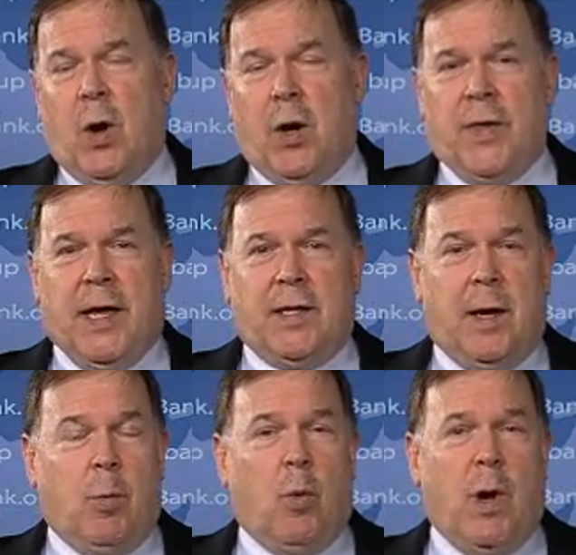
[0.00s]
are that,
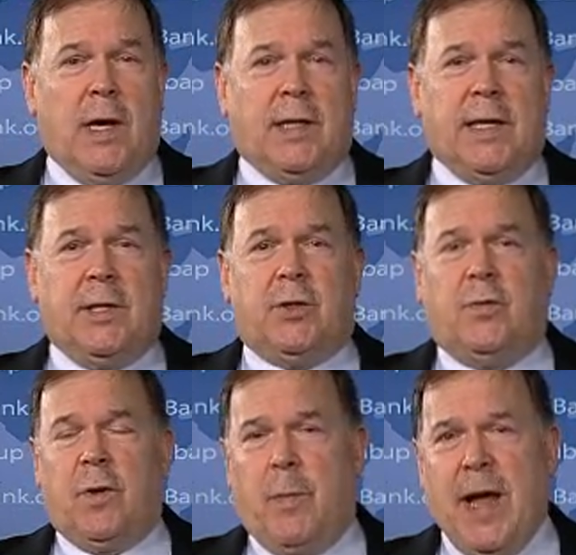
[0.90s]
number one, each
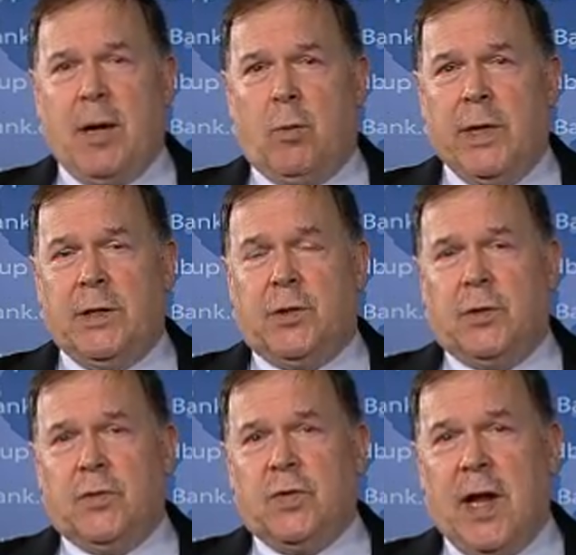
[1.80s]
of the bank
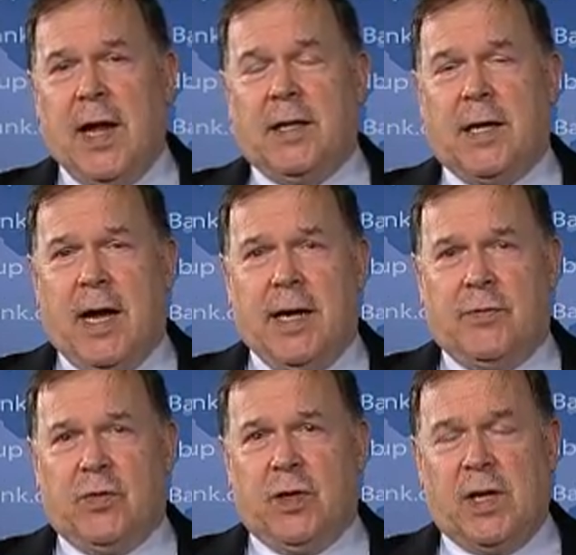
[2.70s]
regions and
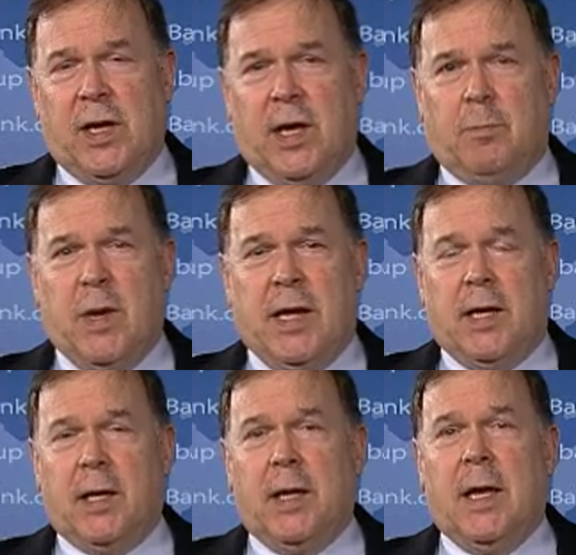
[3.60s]
IFC and
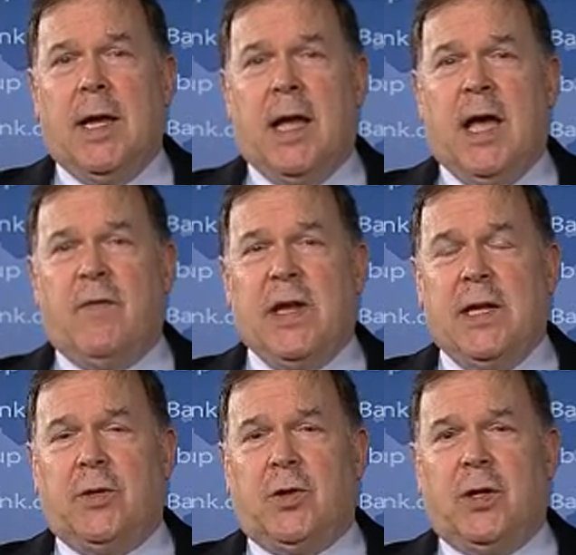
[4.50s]
MIGA have
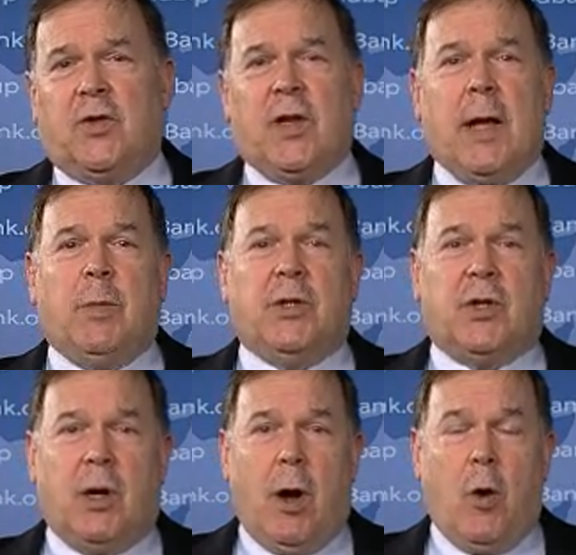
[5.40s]
each
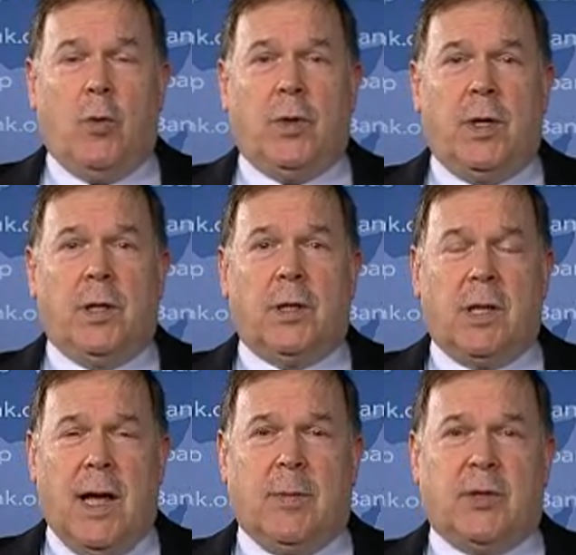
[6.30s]
established their own
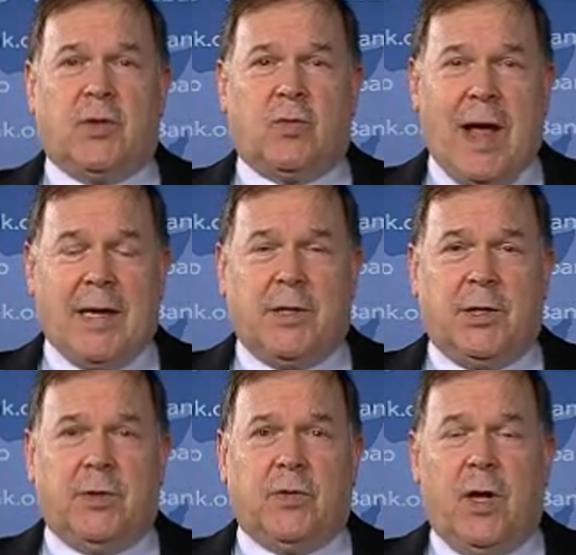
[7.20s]
climate
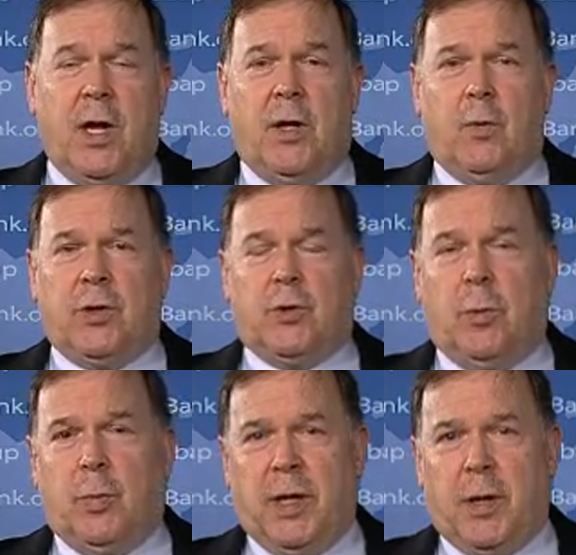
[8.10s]
strategies which
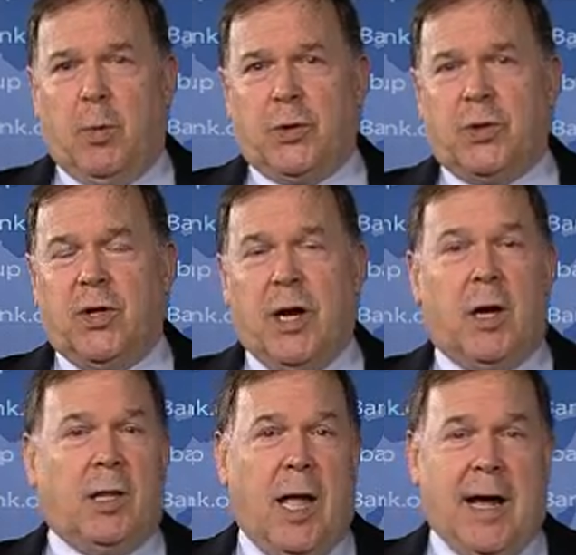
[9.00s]
are applicable to
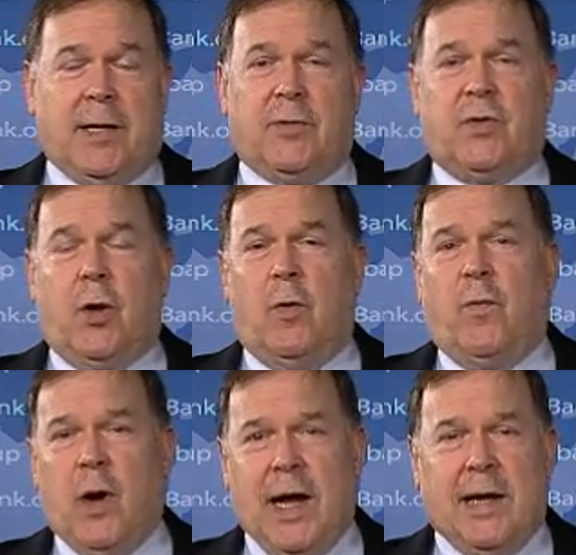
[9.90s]
their clients. So
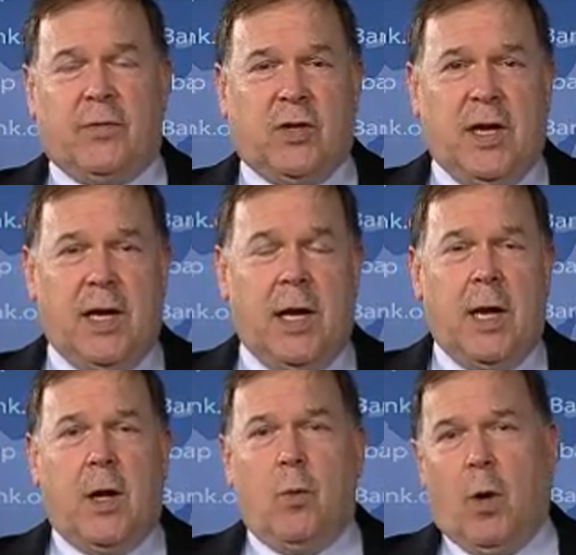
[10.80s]
for IFC,
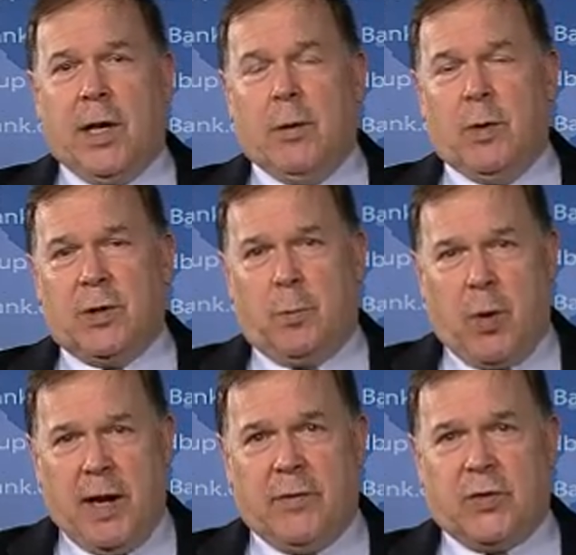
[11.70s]
working with the
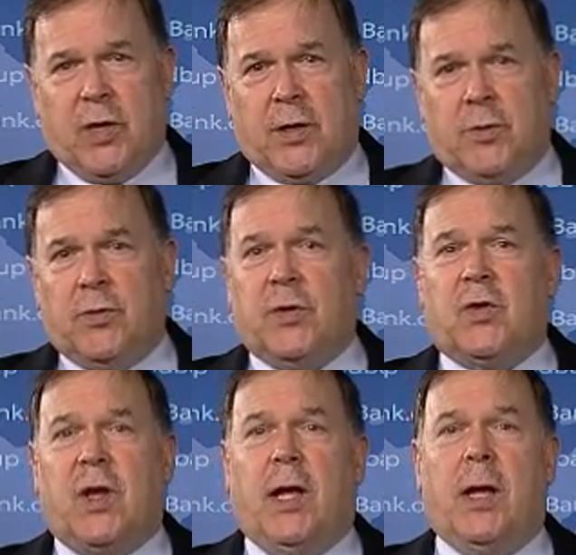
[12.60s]
private sector to
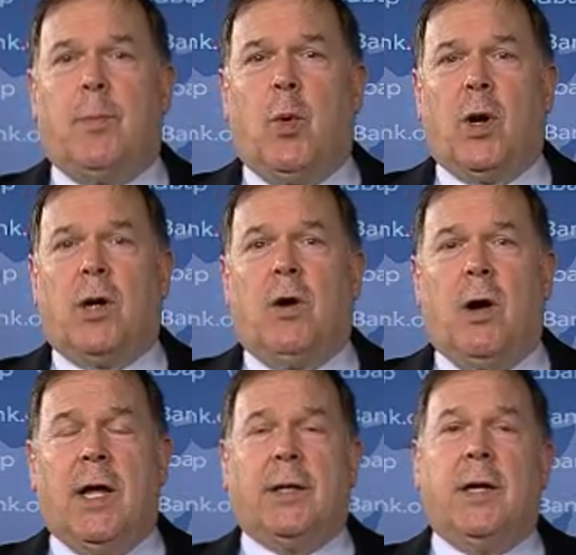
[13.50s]
scale up work
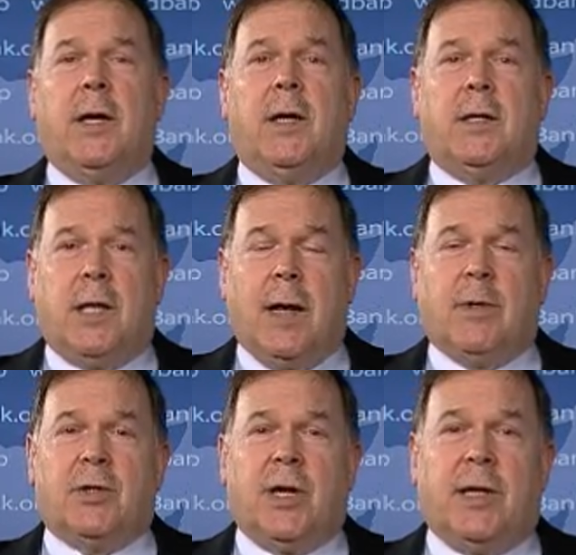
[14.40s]
on
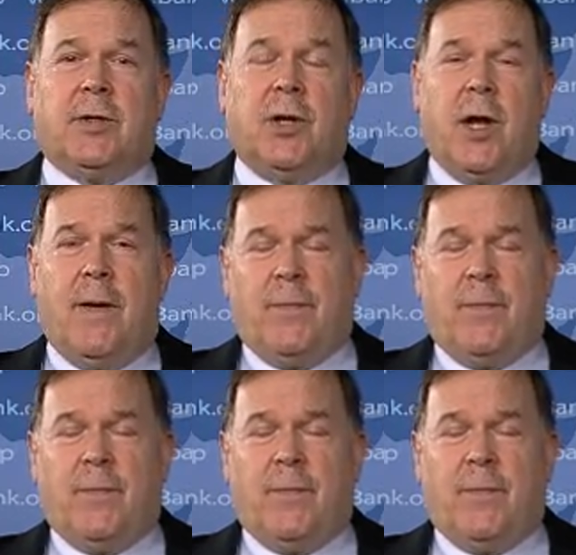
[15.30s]
climate change.